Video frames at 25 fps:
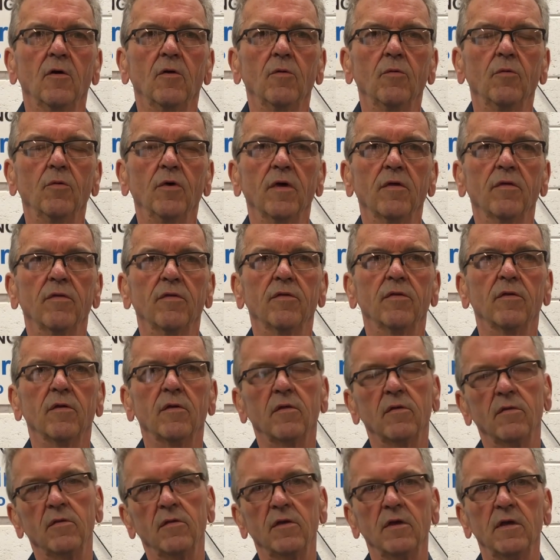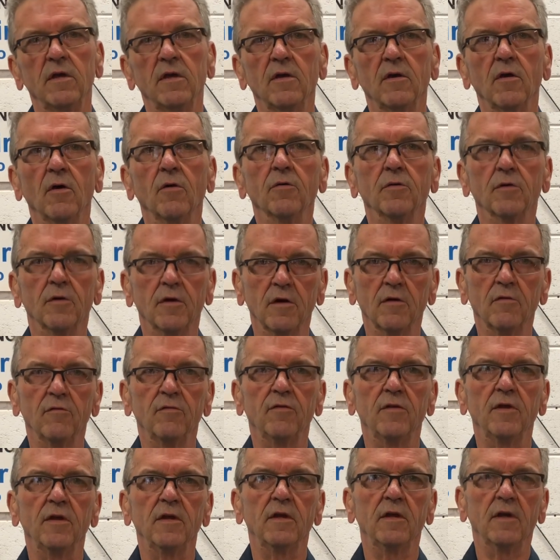with the owner of
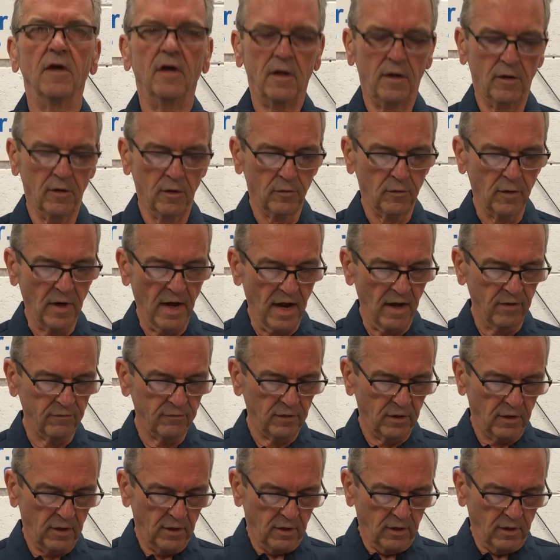the uh, aircraft,